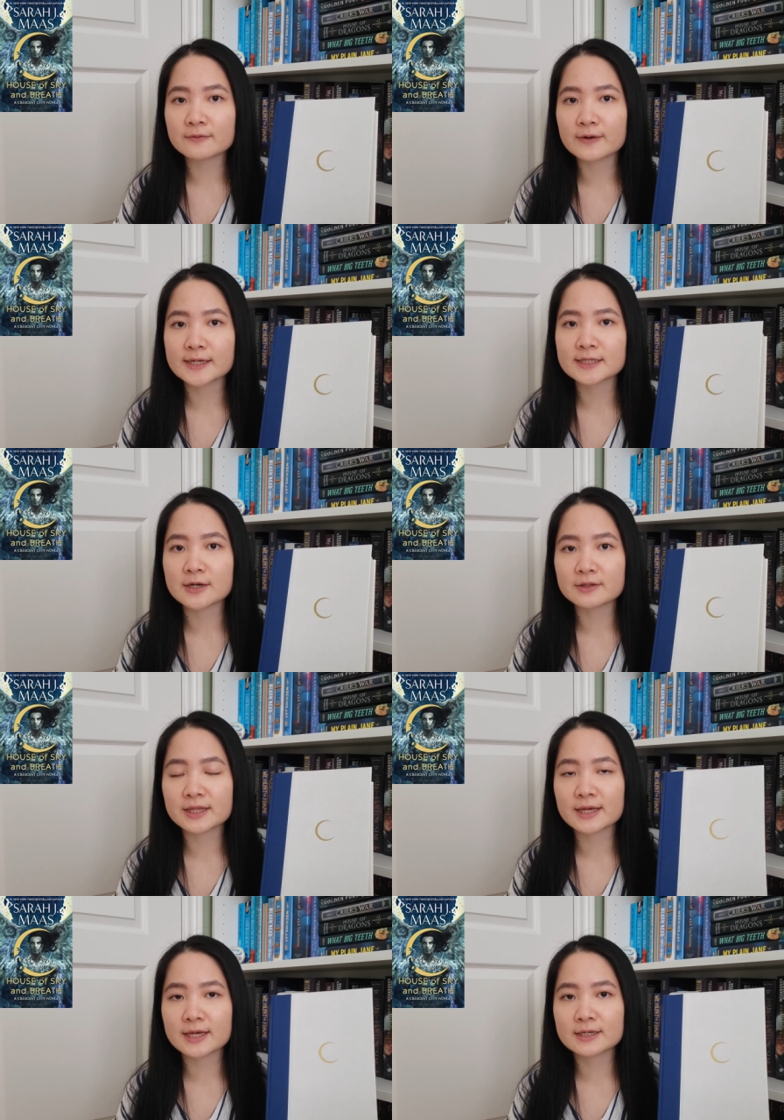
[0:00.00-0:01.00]
find out
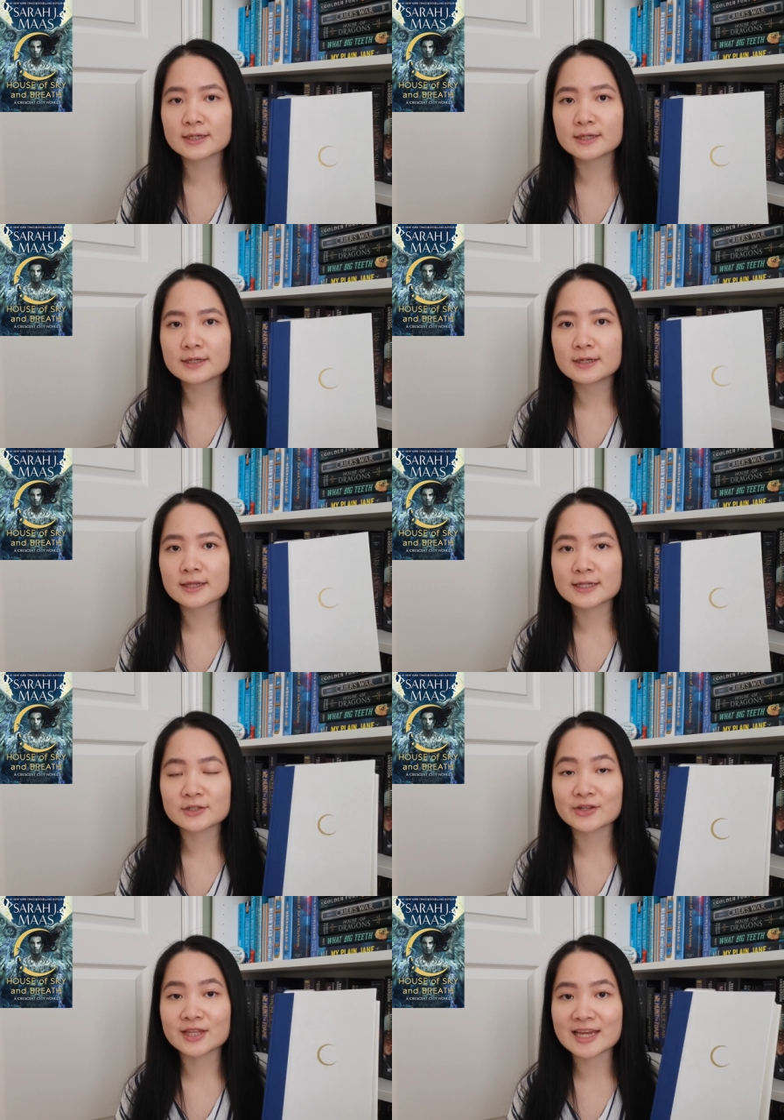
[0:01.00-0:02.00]
that that's
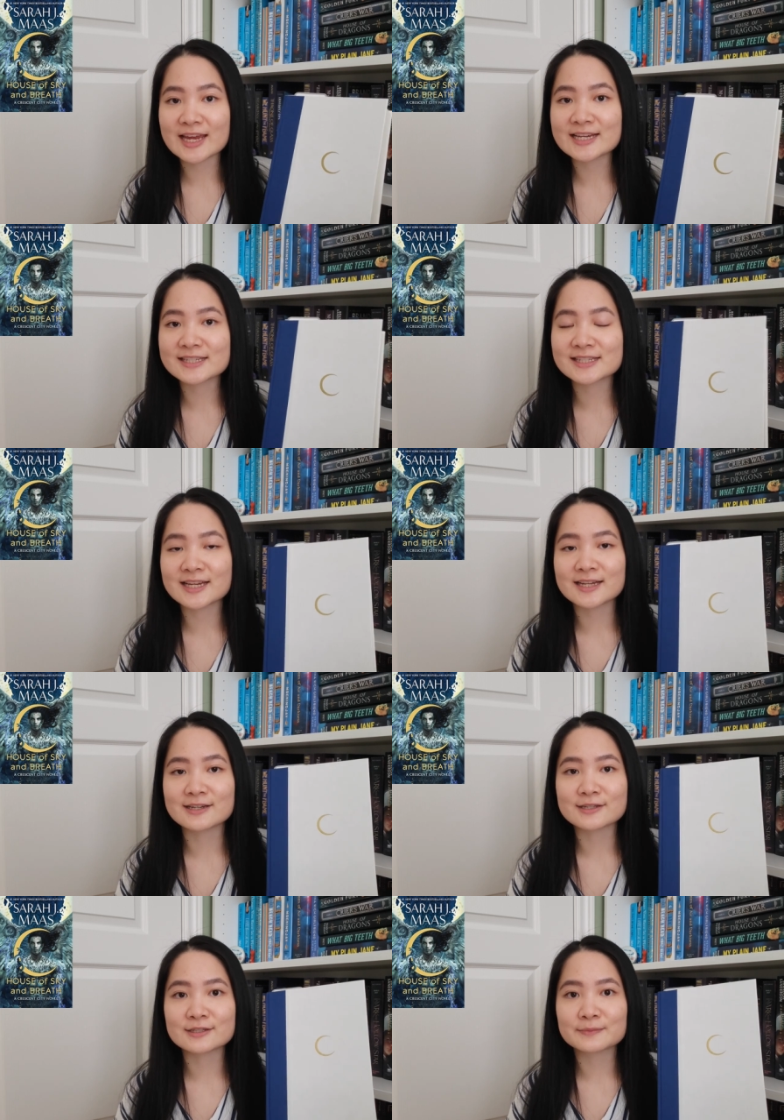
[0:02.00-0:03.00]
not the case
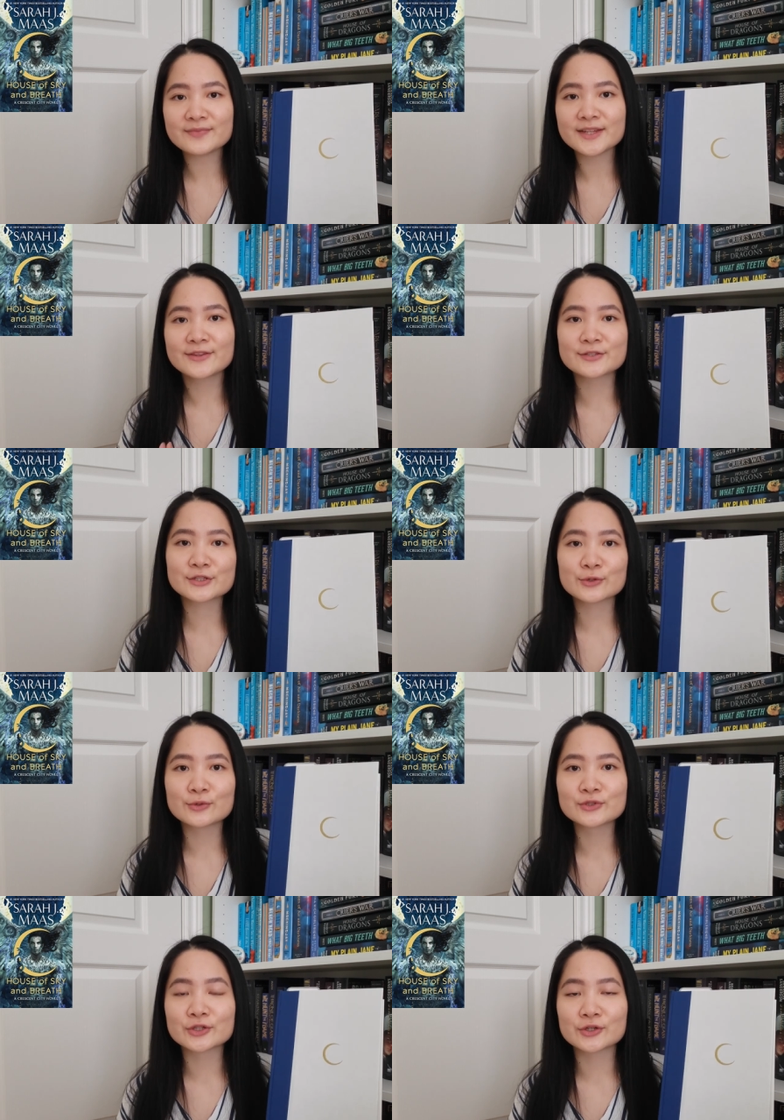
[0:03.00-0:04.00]
and the
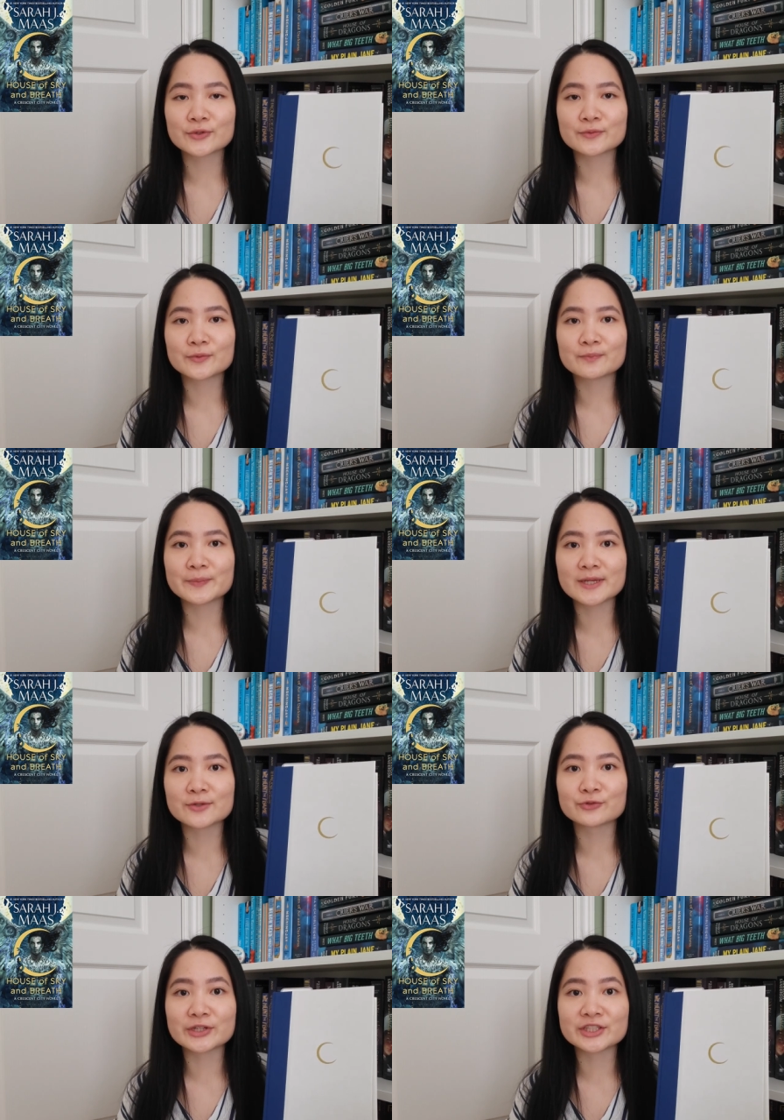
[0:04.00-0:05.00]
souls are
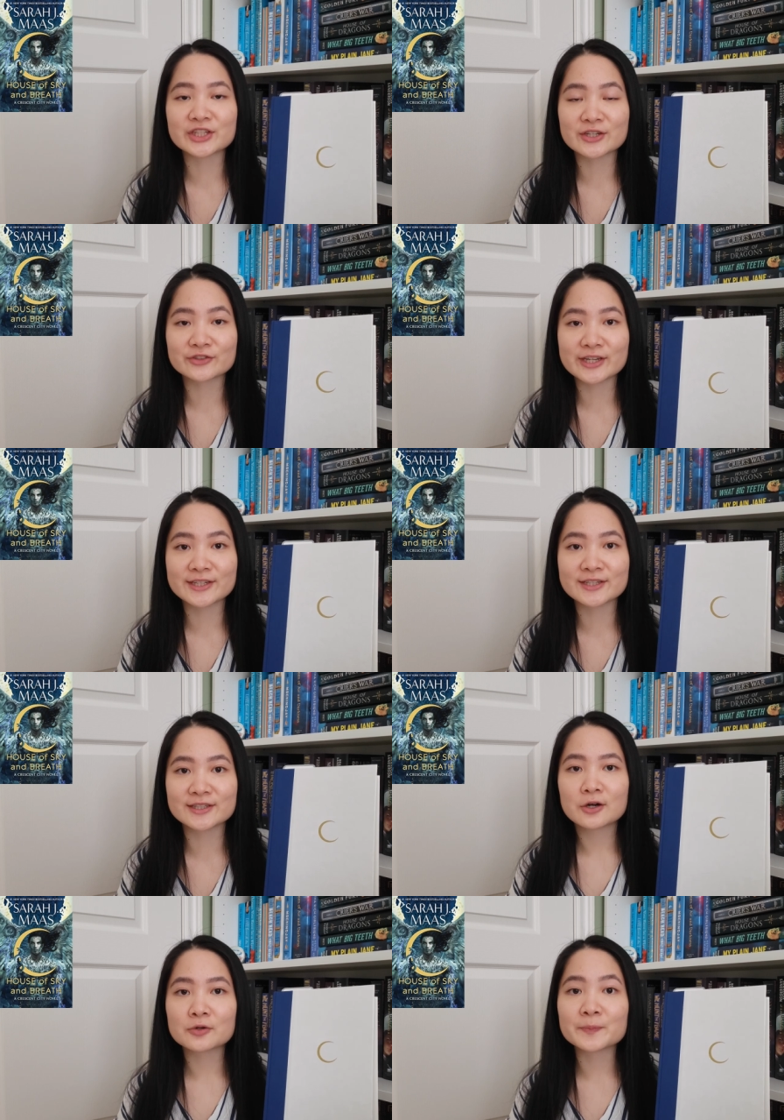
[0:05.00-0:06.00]
being regenerated
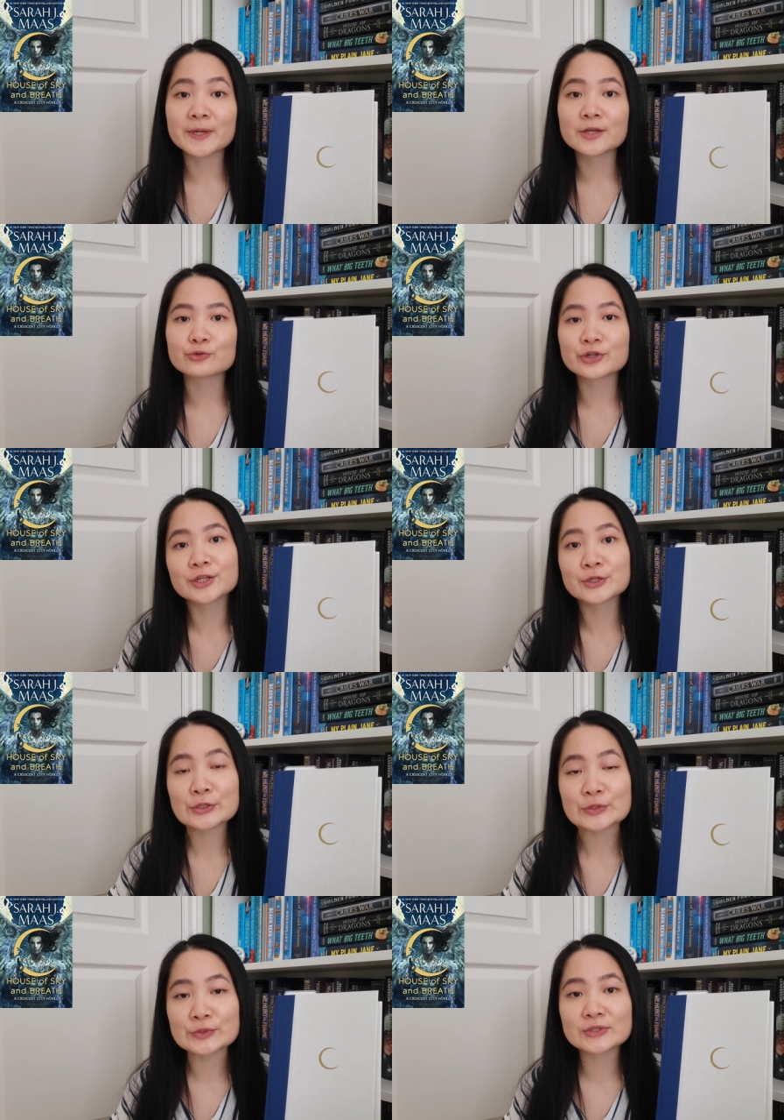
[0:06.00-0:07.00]
or being
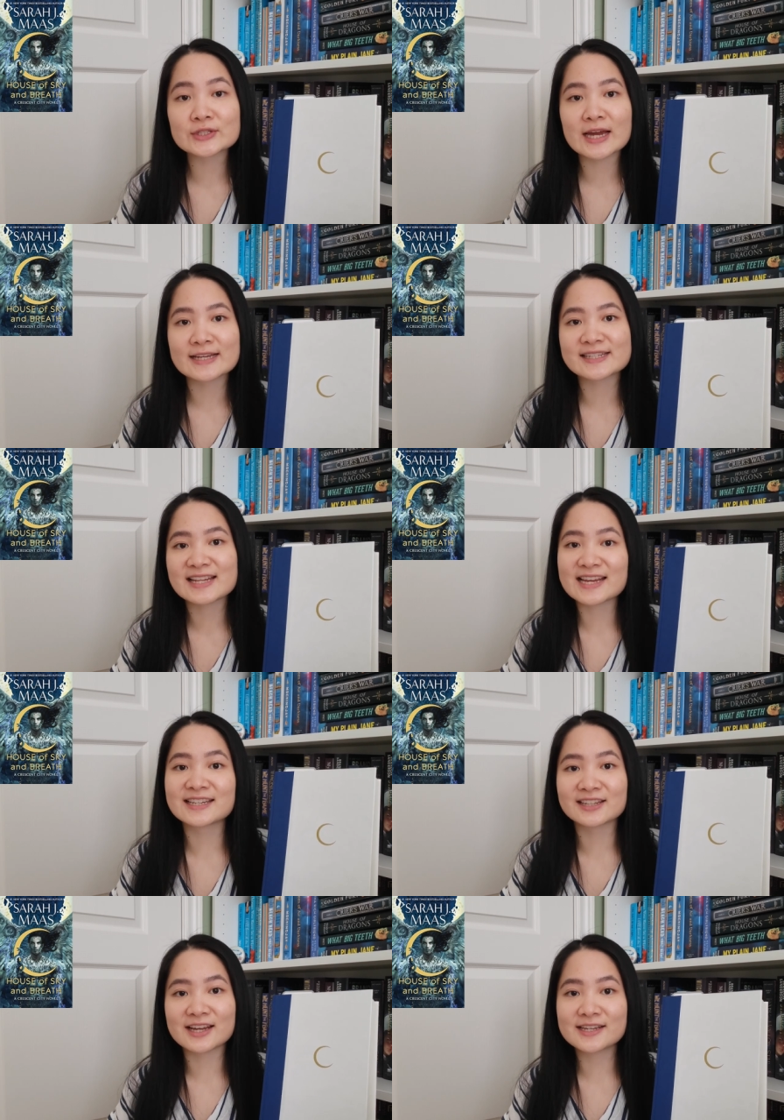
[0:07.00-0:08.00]
reused as
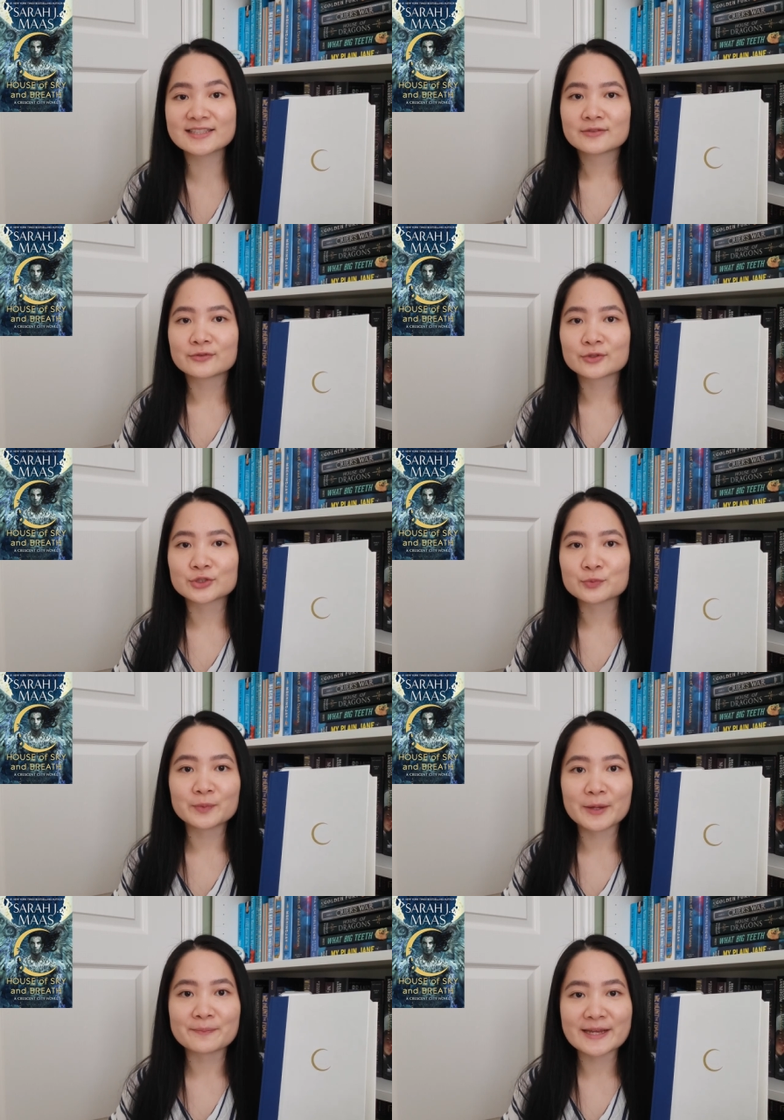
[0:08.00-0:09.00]
second light for to
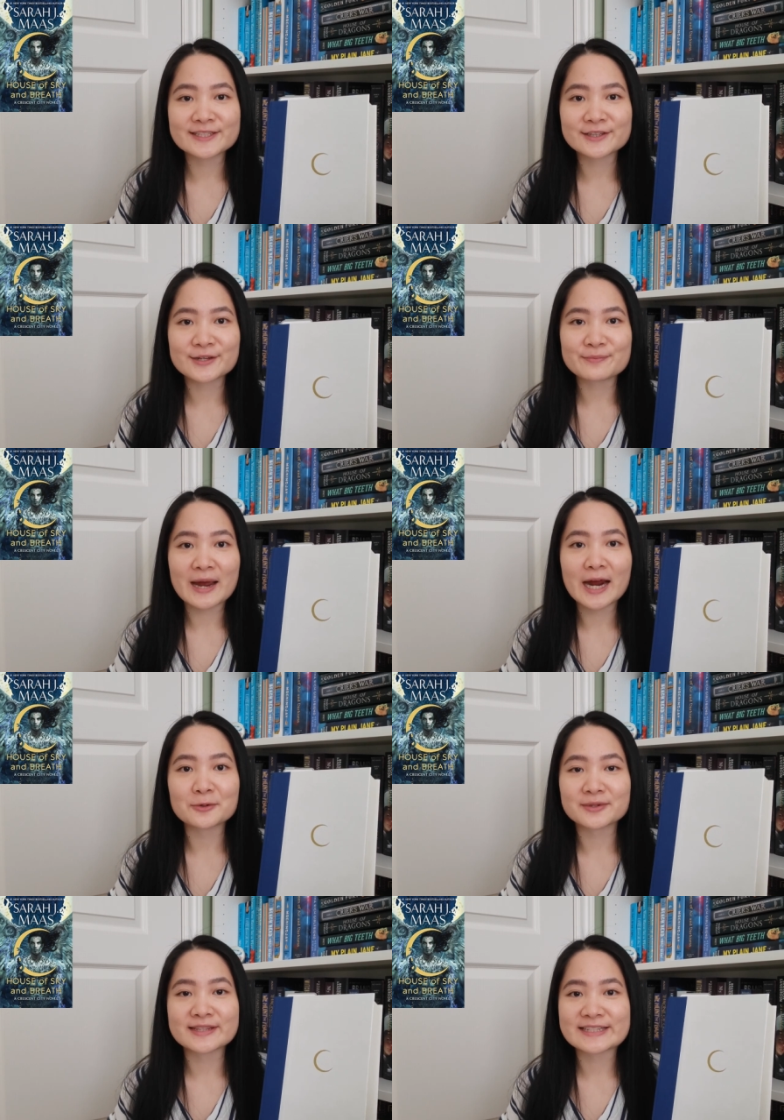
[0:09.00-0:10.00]
like basically
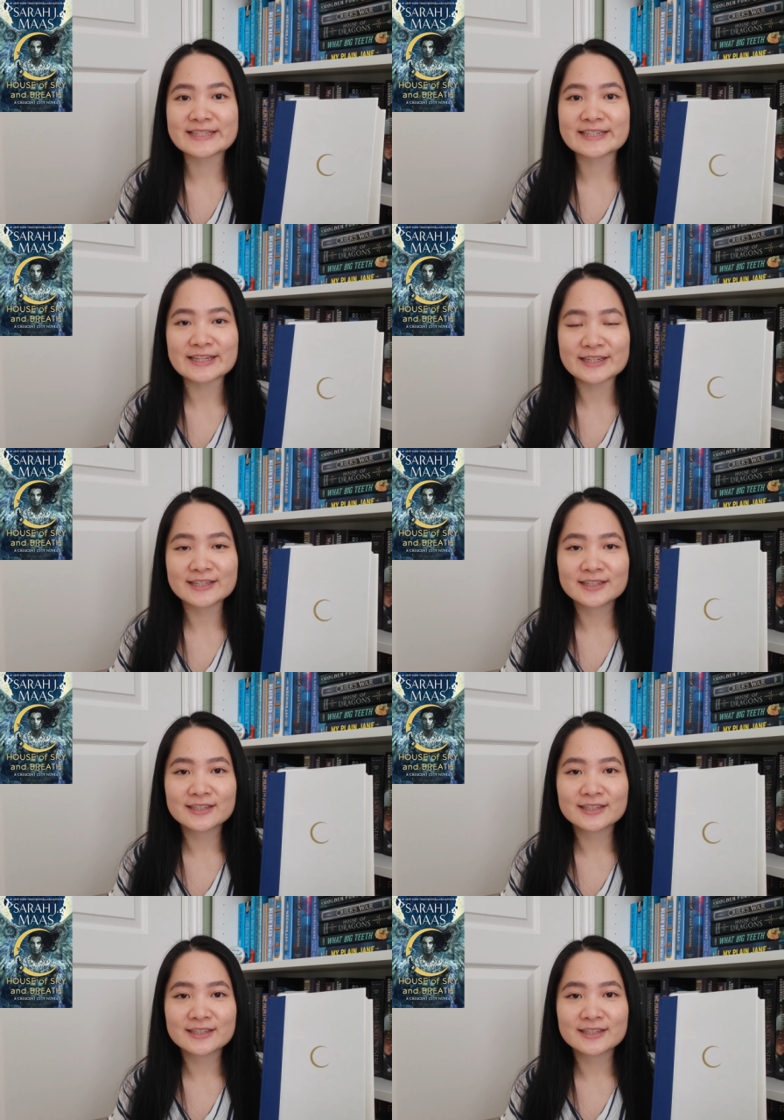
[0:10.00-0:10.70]
power the city.